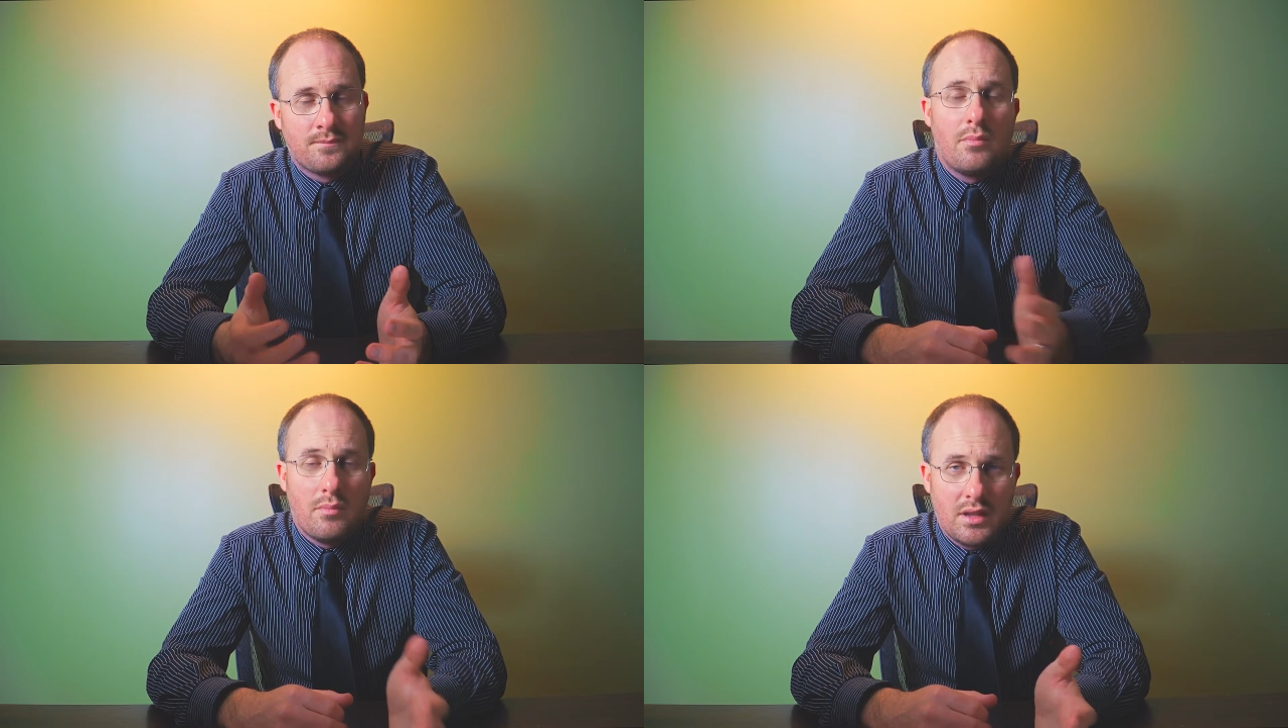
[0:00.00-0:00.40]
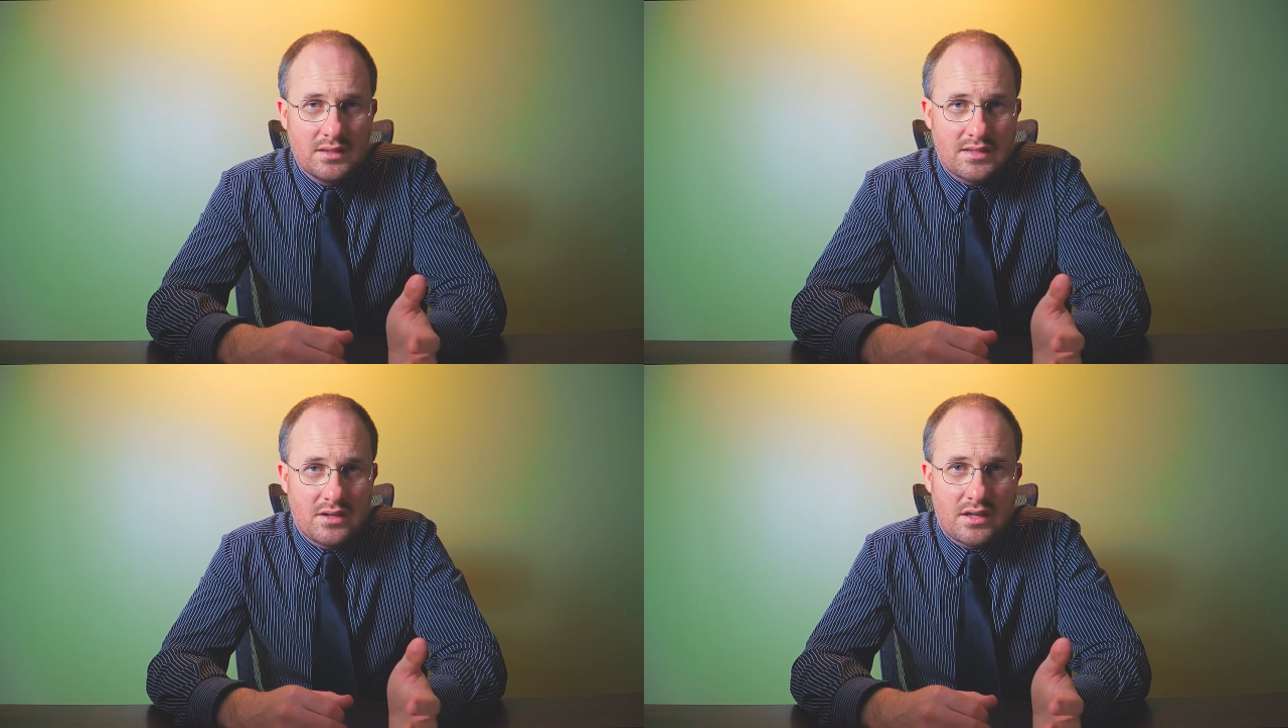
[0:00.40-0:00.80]

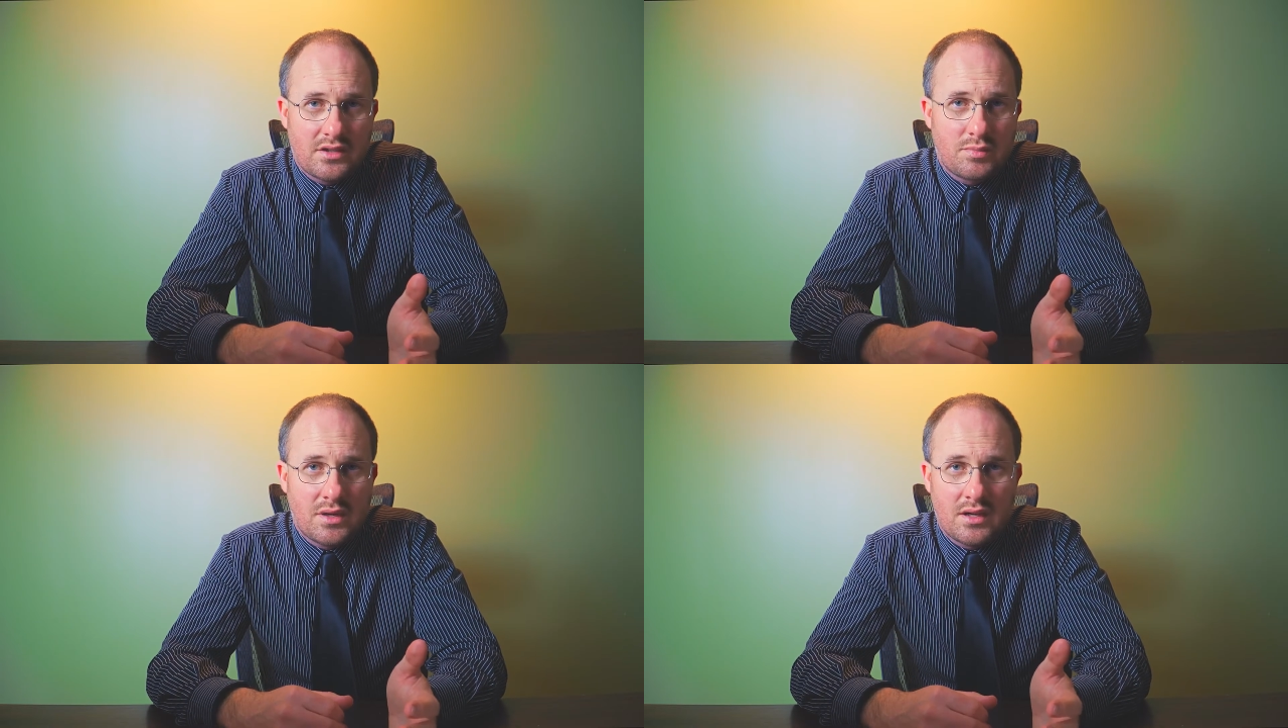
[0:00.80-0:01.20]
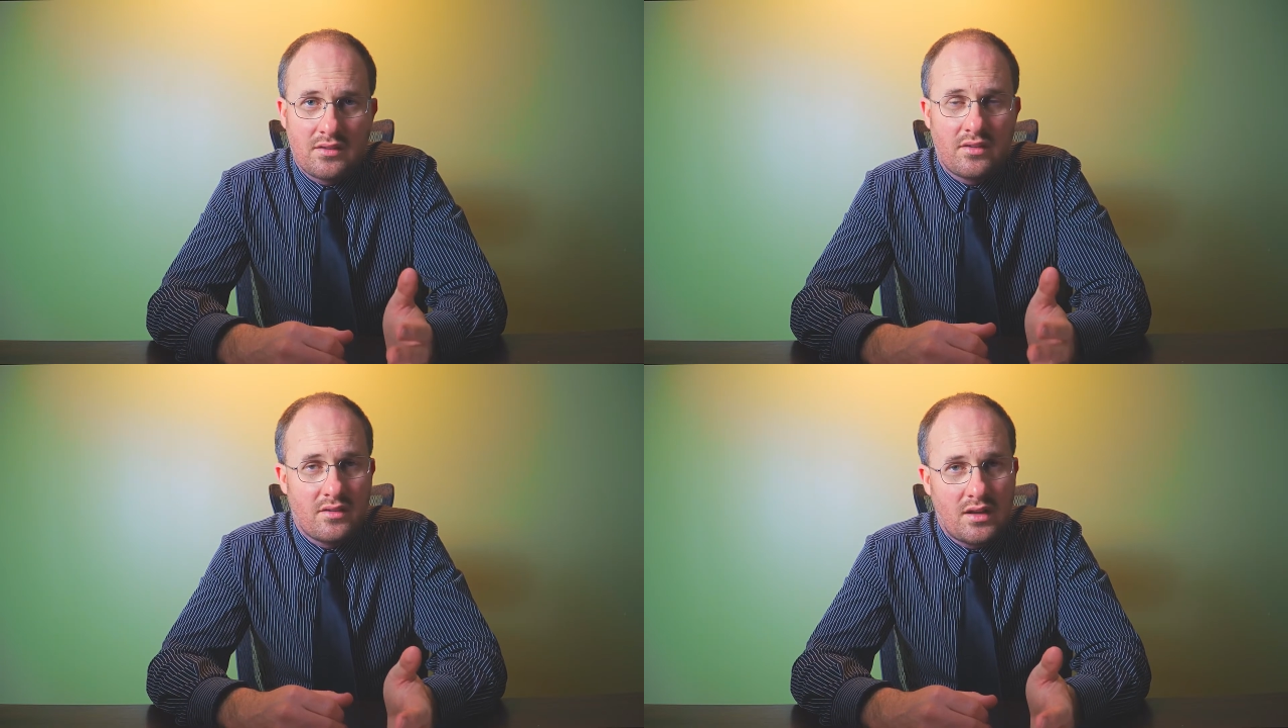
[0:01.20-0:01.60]
Military
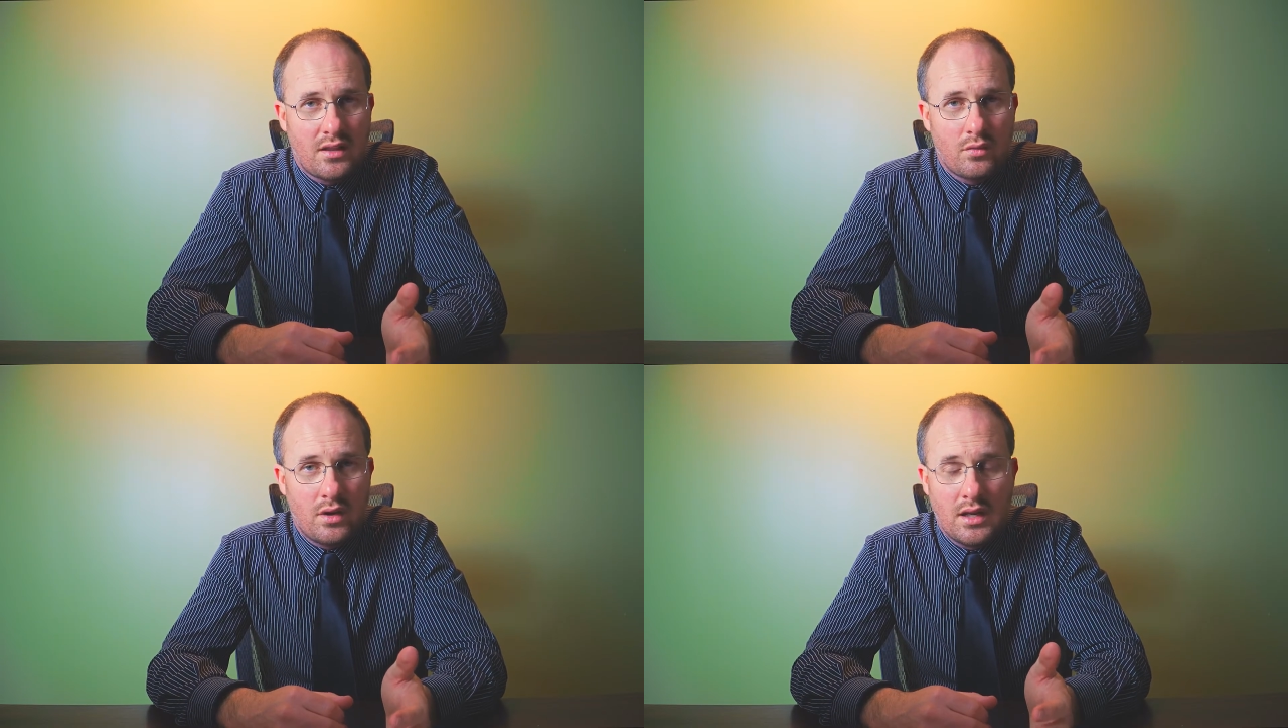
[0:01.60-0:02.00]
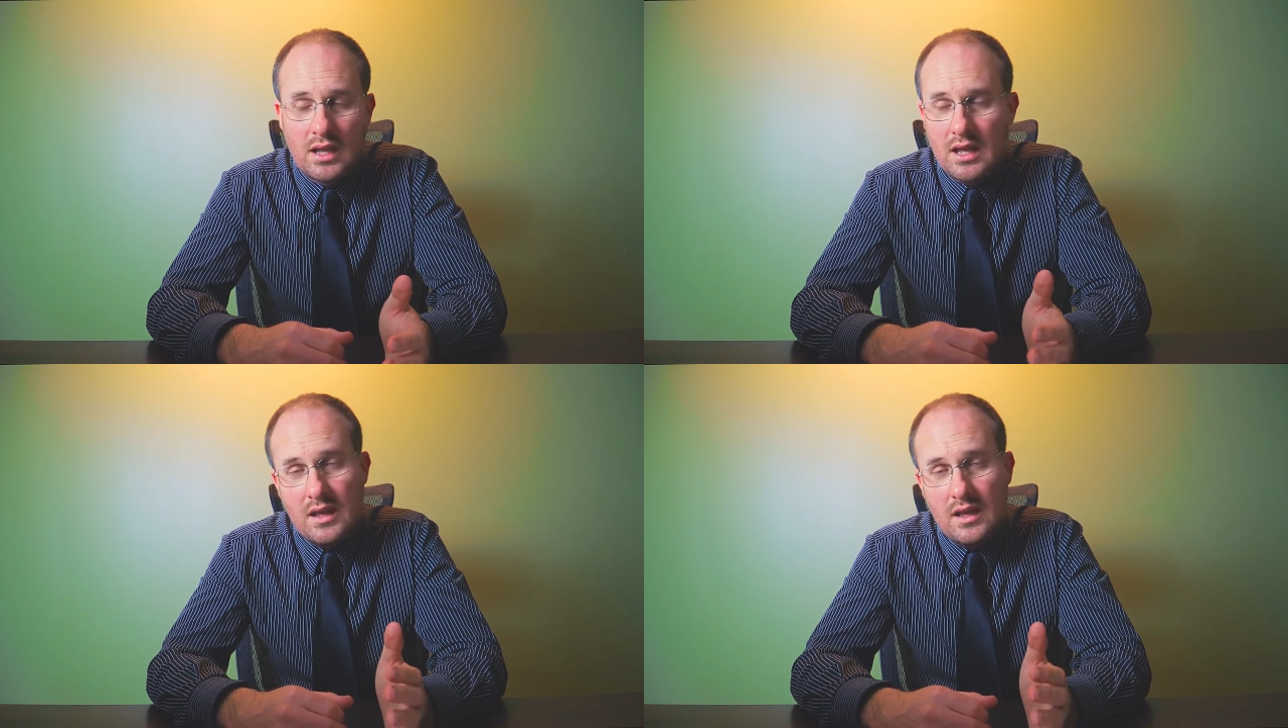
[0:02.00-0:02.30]
experience is another one.